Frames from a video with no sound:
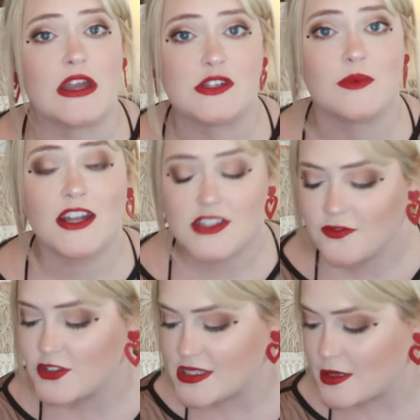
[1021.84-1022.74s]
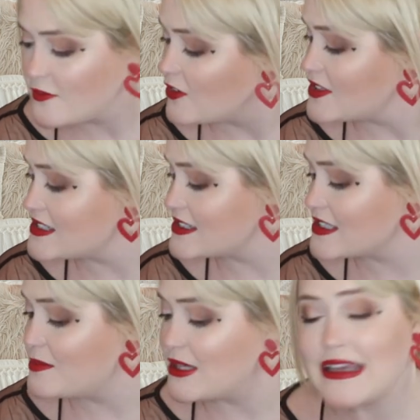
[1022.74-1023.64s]
way too much, and for some of you this is
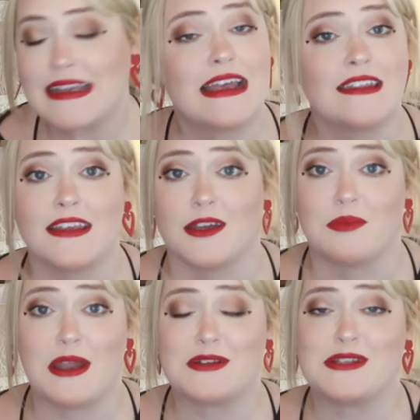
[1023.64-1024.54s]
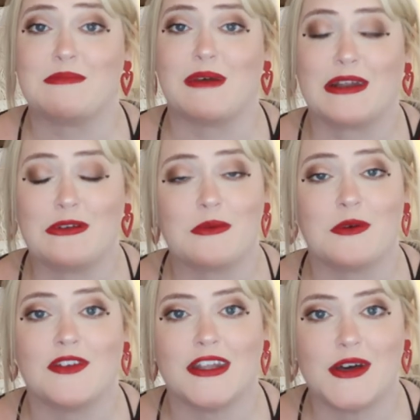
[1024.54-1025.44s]
going to be like nothing compared to my
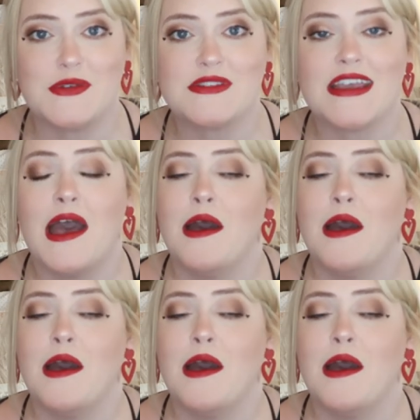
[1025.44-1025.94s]
normal videos.